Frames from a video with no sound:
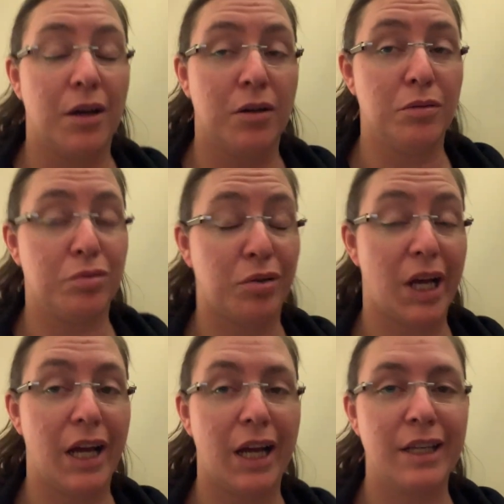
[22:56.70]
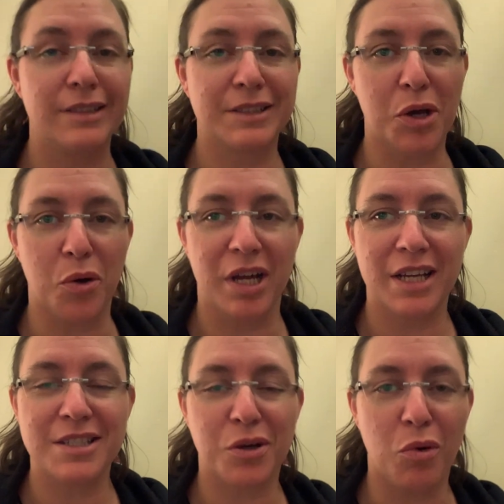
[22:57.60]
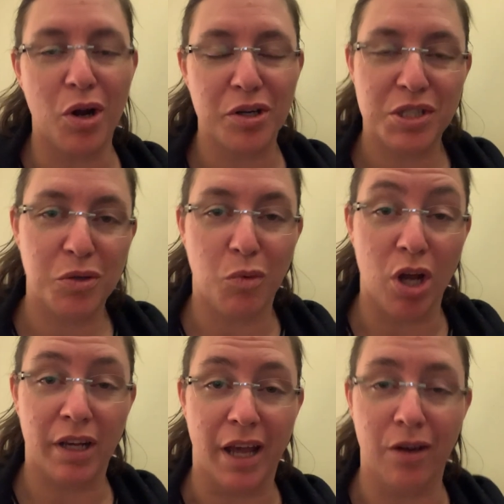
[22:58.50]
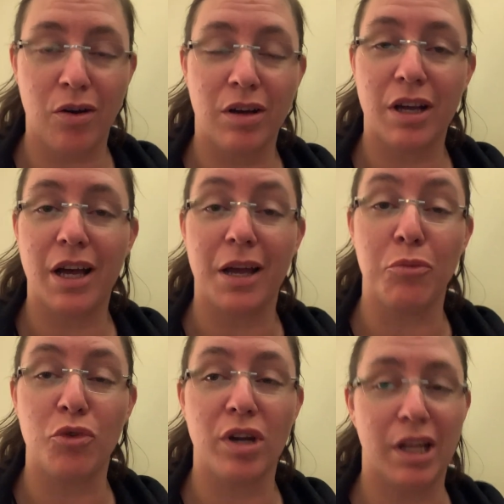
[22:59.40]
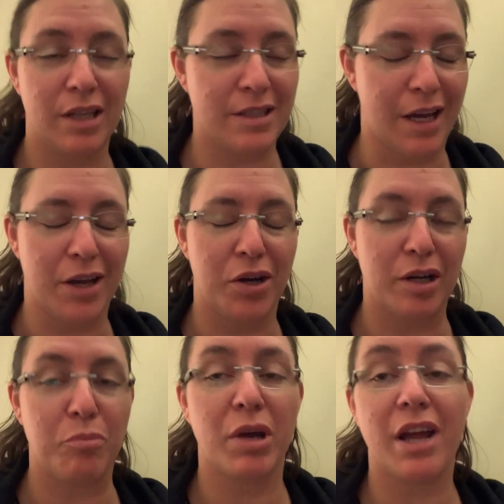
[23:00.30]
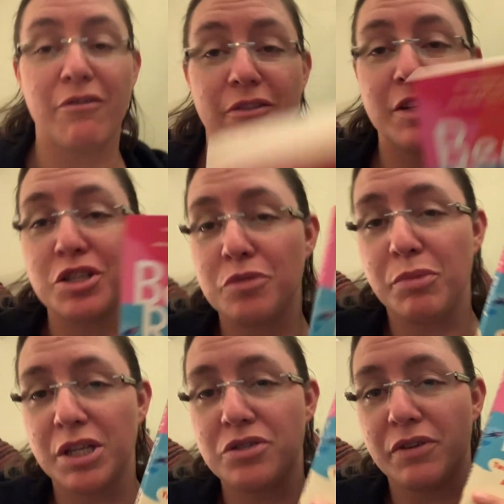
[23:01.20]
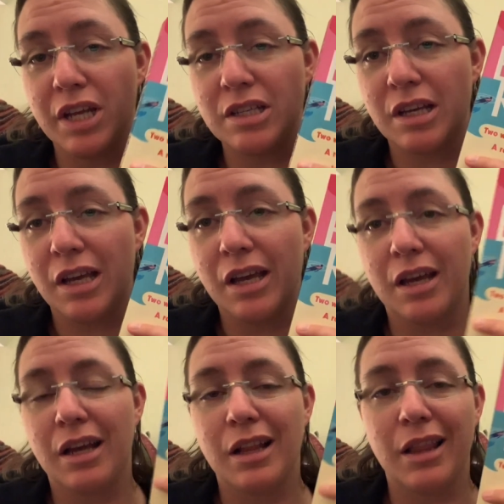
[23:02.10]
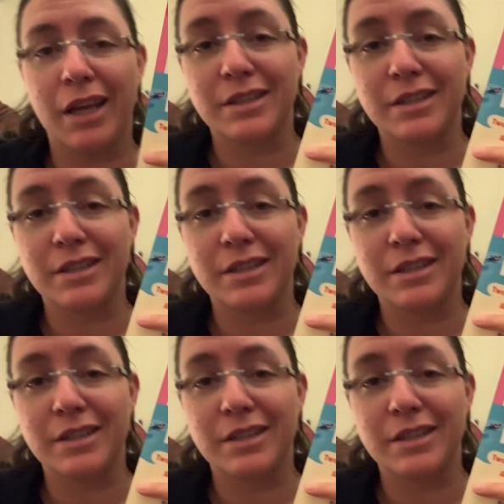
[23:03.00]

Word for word: Oof. So it's a quarter to one now. I'm really tired, but I finished Beach Read like